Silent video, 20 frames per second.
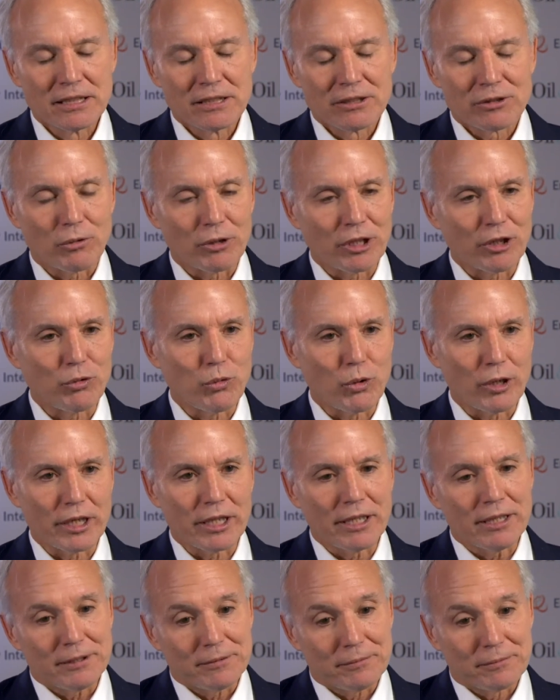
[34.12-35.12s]

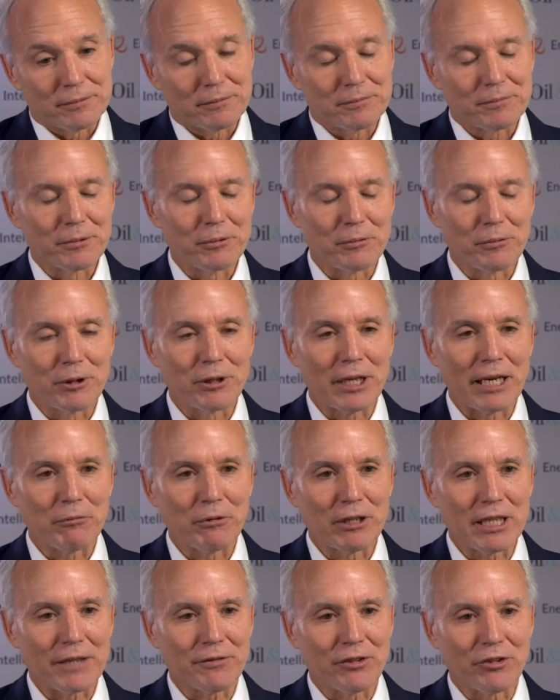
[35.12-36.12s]
2020
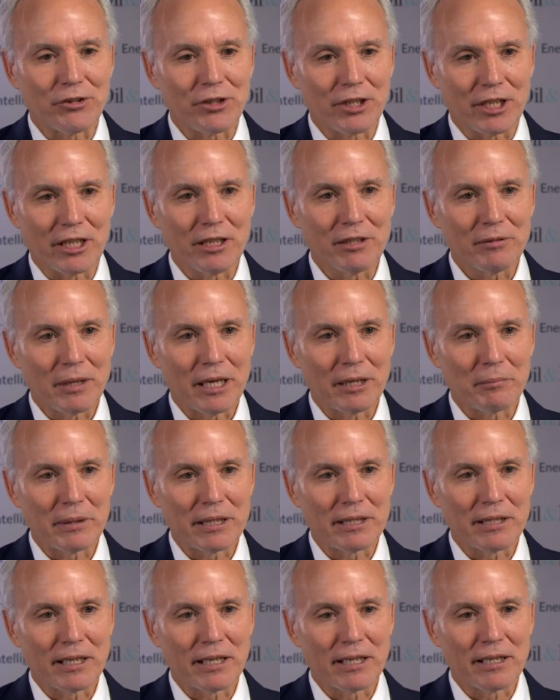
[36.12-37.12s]
we'll have to see.
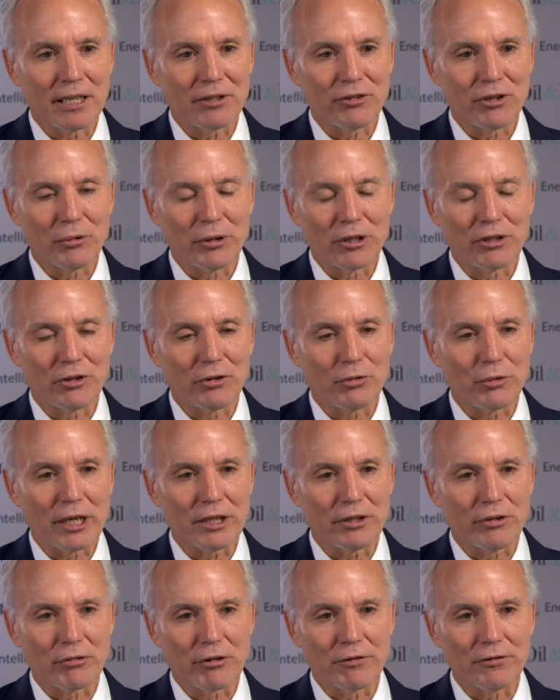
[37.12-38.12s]
But that's always a
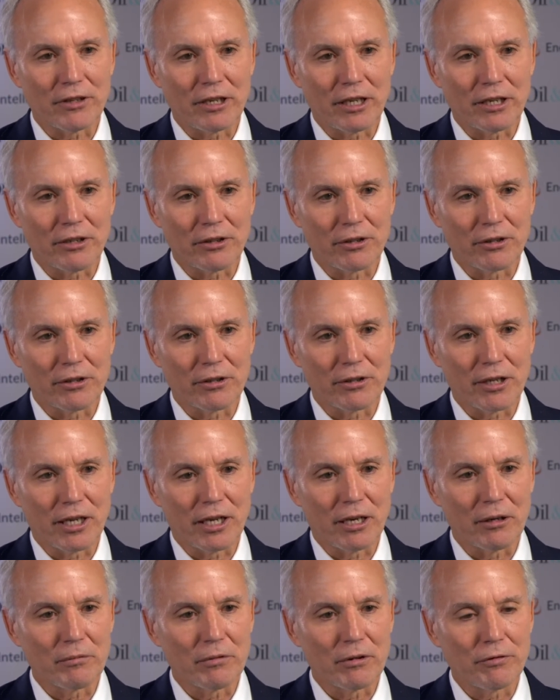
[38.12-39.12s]
threat to
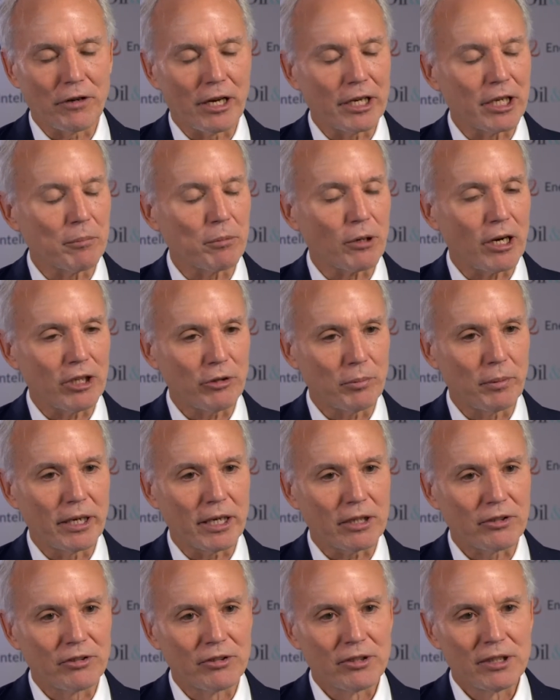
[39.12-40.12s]
refining
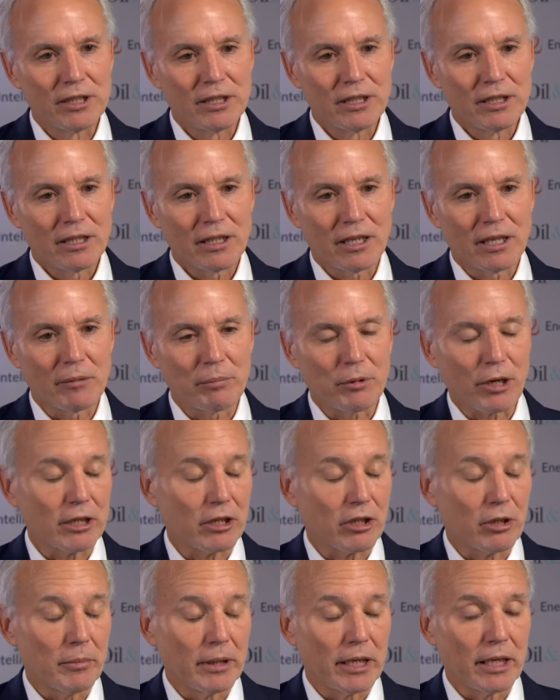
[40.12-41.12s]
prospects.
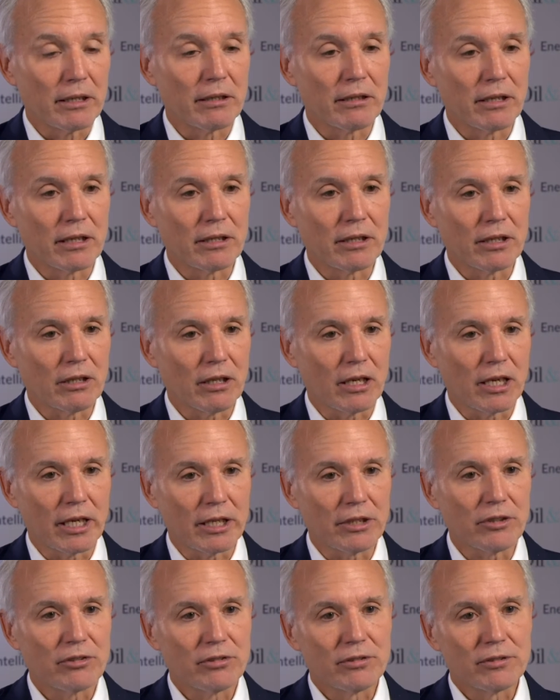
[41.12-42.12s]
Product demand
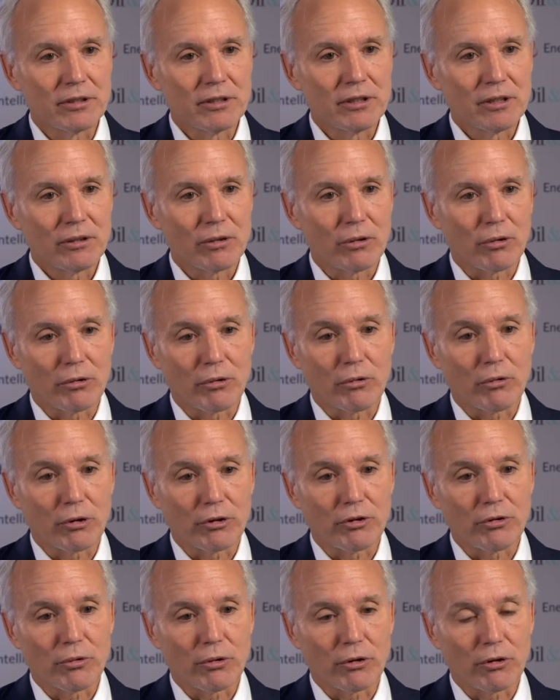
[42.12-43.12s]
declines.
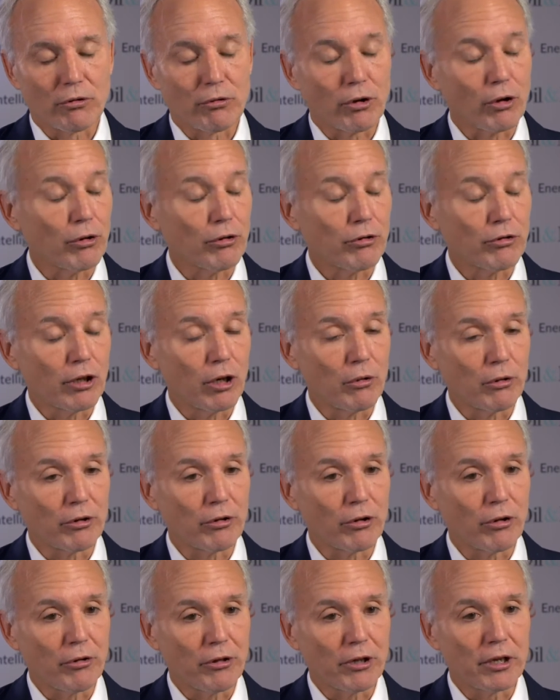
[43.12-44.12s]
Or growth, slow in
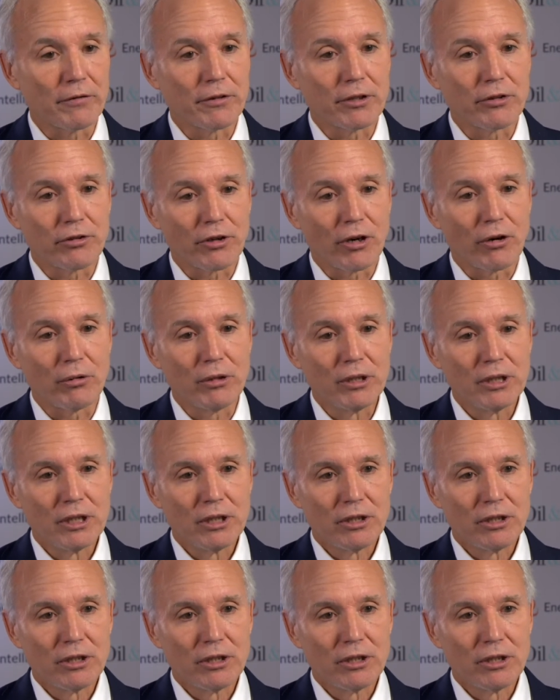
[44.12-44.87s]
growth even. So